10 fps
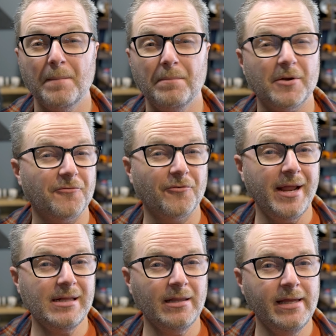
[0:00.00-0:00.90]
But
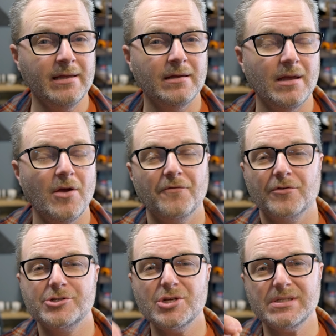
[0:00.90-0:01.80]
frankly,
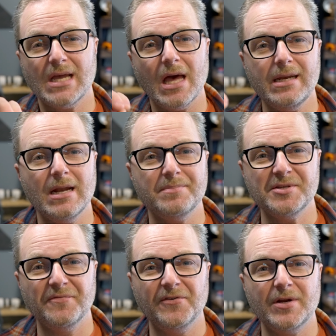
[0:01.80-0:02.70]
for just cutting up
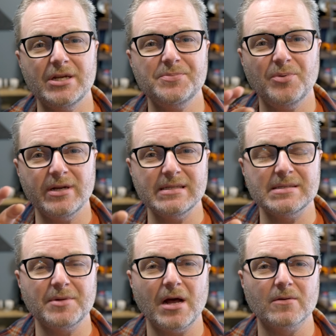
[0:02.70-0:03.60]
some footage, putting
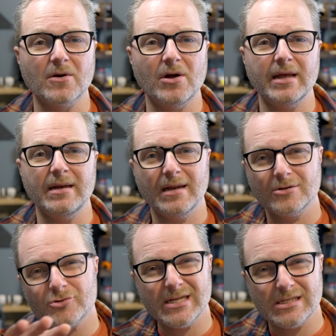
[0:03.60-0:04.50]
some color on it,
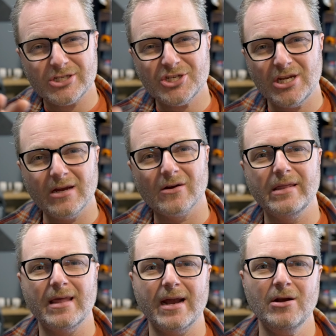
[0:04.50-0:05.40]
transition here
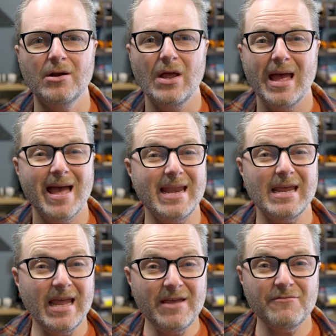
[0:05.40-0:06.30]
and there,
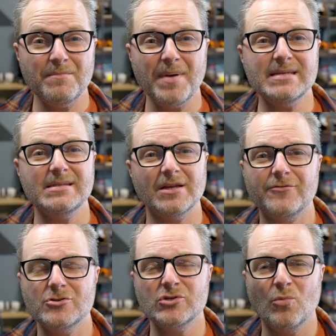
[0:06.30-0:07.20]
and even basic
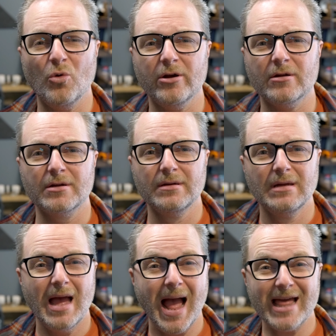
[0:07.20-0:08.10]
Fusion work,
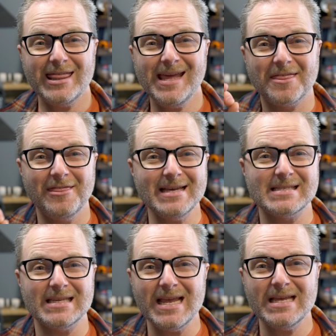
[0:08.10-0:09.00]
I think
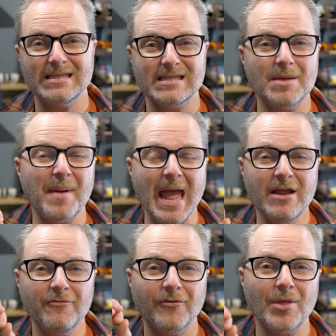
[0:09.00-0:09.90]
this is the
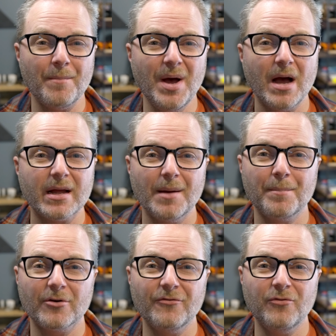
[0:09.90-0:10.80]
bang for the buck
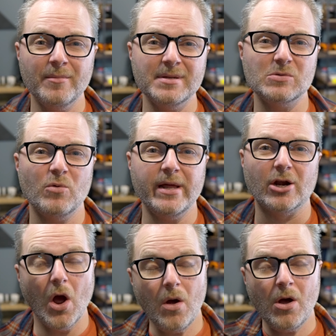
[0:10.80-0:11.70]
performance
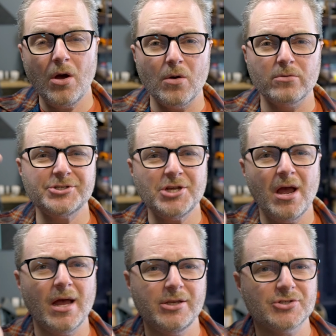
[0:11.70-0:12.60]
winner. Oh,
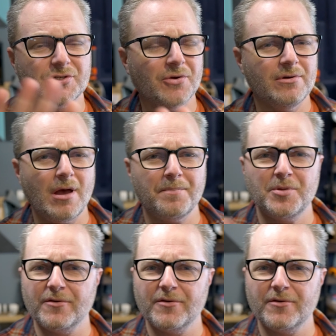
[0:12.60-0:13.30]
John, you screwed up.